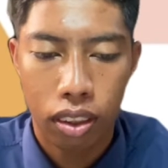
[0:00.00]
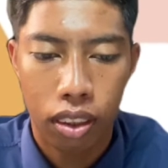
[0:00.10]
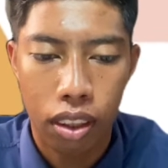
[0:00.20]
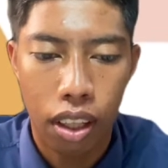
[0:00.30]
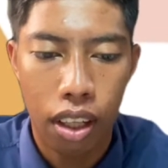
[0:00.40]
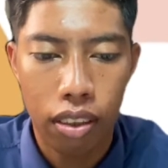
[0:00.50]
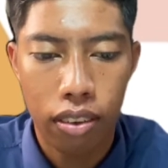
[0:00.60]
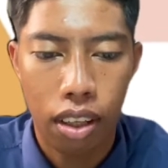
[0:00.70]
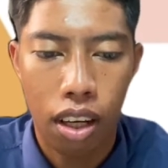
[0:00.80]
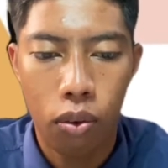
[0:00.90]

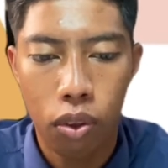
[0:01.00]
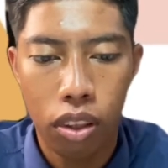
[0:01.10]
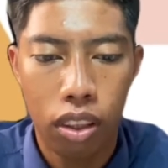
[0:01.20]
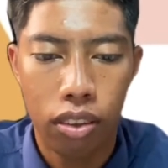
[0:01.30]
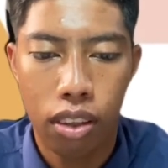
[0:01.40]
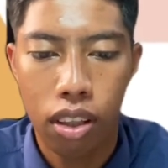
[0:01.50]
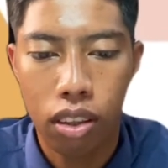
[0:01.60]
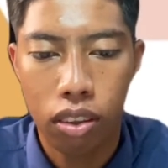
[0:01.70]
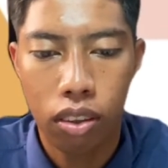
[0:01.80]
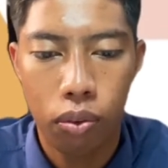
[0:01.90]
Next, I will discuss
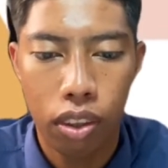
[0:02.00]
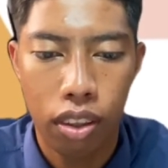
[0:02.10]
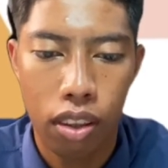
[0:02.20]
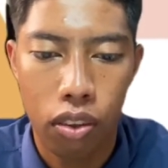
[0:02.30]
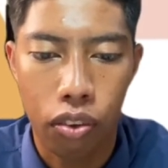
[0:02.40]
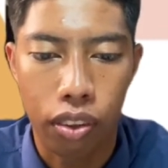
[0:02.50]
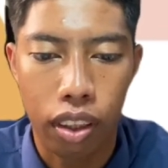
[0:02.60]
the service sector.